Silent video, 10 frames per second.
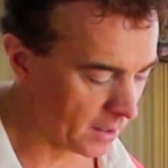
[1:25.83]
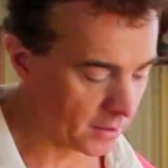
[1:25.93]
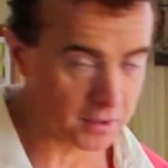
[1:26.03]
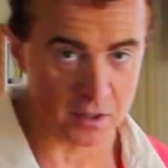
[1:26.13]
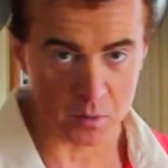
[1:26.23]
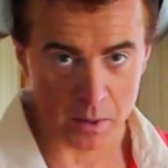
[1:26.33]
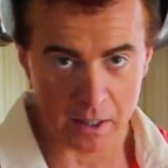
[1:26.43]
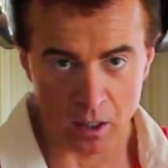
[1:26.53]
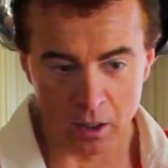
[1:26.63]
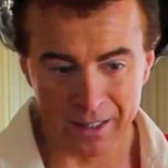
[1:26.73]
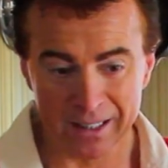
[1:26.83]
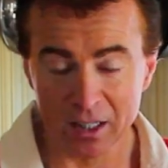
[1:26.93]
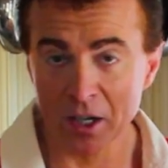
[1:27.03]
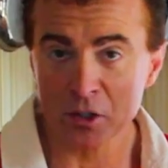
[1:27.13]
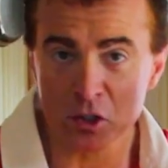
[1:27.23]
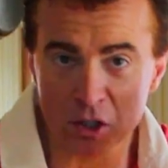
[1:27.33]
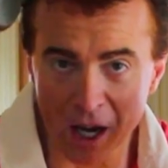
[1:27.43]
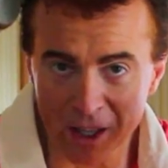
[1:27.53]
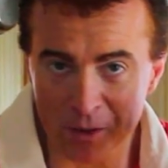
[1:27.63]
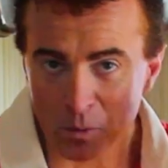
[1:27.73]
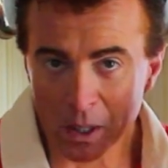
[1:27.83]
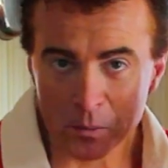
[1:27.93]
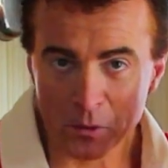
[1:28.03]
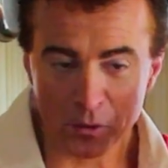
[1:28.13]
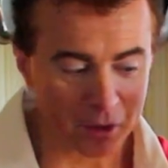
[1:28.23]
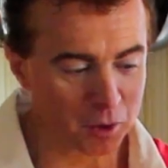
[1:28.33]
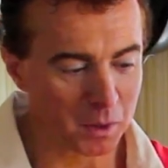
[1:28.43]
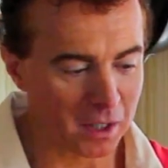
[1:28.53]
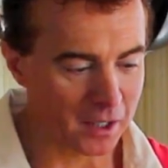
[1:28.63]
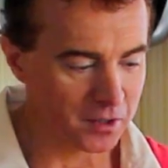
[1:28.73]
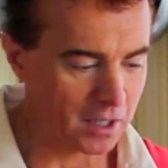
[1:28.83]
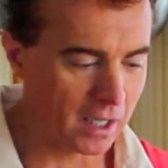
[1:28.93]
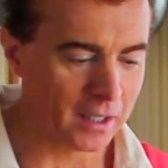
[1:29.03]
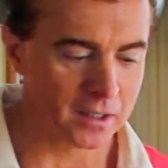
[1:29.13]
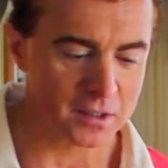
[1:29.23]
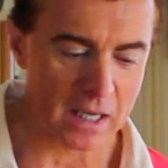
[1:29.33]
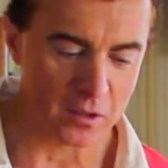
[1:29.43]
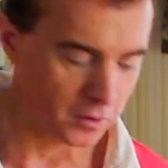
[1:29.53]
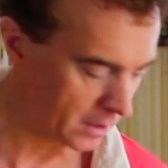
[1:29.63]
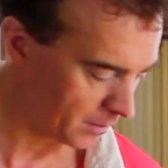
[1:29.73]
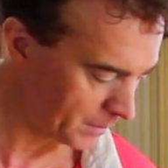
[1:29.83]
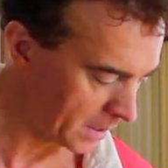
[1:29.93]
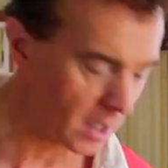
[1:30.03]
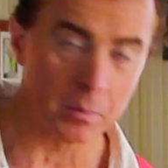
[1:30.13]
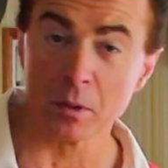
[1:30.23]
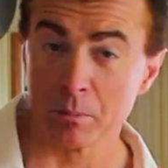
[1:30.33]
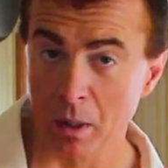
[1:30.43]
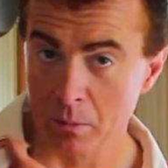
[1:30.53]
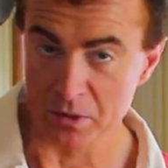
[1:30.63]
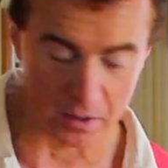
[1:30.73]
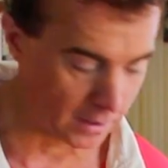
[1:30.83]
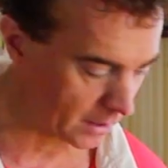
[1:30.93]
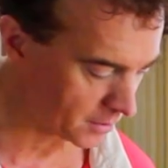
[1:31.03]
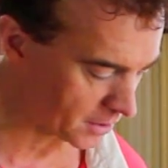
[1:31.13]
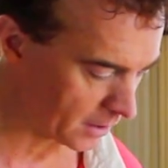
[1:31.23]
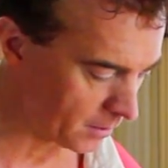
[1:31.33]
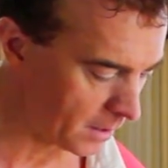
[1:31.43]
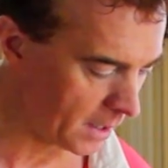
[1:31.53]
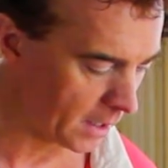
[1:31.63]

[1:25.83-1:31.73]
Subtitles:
This is what I call a large shallot. When I'm referring to a large shallot, there's actually a couple of bulbs in there, so